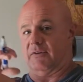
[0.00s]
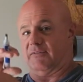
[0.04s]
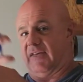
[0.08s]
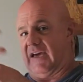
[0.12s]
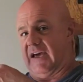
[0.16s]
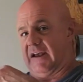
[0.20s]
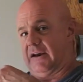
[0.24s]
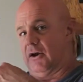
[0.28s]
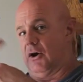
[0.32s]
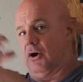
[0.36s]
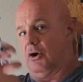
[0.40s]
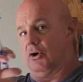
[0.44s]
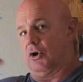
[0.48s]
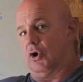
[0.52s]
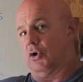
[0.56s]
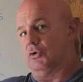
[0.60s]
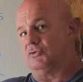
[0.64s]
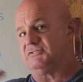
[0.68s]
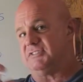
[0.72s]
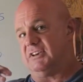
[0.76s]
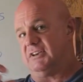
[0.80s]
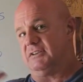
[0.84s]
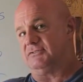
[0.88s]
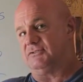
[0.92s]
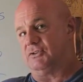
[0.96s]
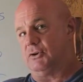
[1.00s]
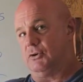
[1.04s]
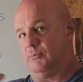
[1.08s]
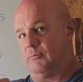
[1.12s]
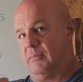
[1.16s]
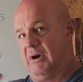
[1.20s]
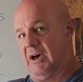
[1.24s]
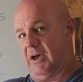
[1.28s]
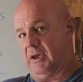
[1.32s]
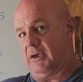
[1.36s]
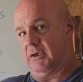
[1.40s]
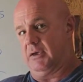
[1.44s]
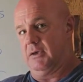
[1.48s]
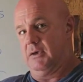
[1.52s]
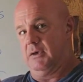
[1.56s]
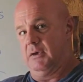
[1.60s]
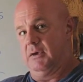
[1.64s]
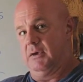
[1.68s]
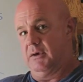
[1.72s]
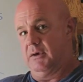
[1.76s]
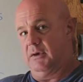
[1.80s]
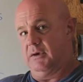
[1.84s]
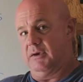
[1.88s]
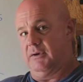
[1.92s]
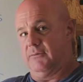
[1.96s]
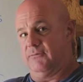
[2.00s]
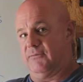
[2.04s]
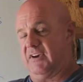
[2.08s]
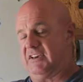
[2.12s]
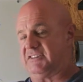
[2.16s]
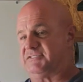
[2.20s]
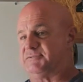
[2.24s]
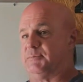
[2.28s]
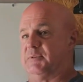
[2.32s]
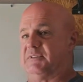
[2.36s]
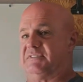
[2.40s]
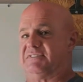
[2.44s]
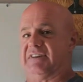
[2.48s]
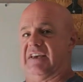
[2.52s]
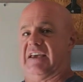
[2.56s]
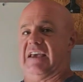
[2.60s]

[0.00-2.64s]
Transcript: That all goes into my investments.